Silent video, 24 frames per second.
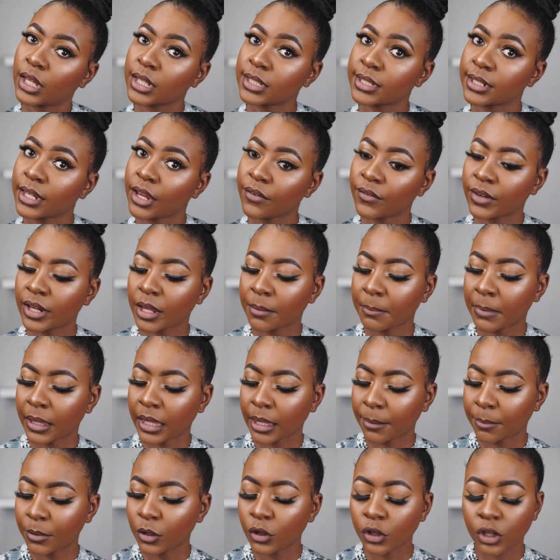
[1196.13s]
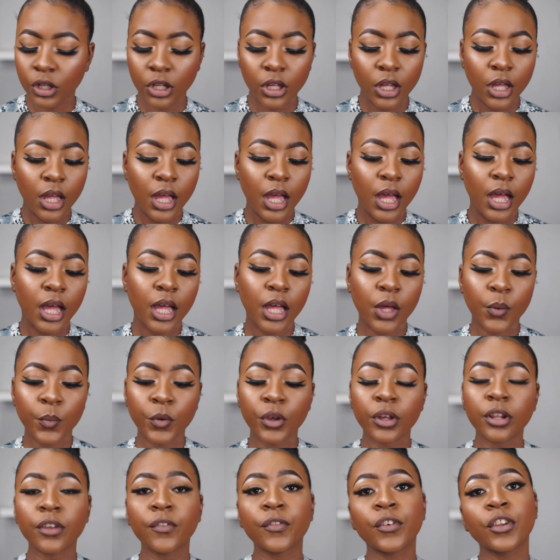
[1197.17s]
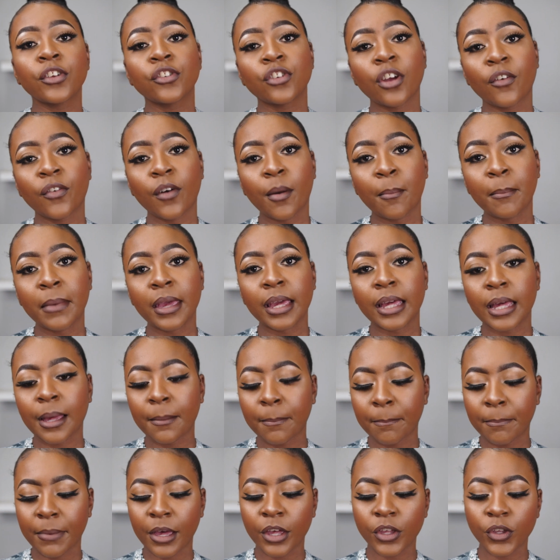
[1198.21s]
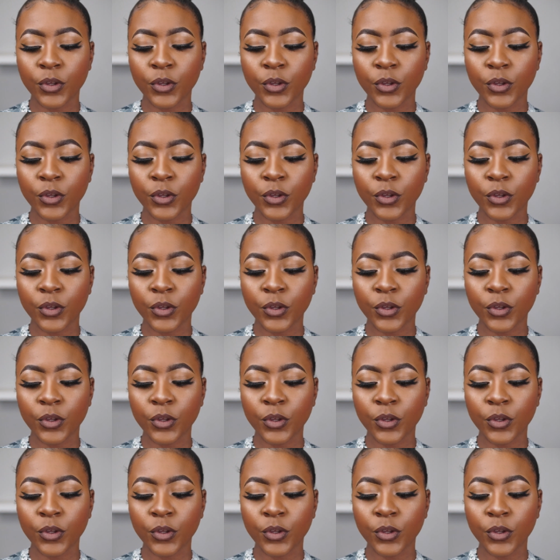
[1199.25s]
it's an everyday makeup look. We're gonna finish off our makeup by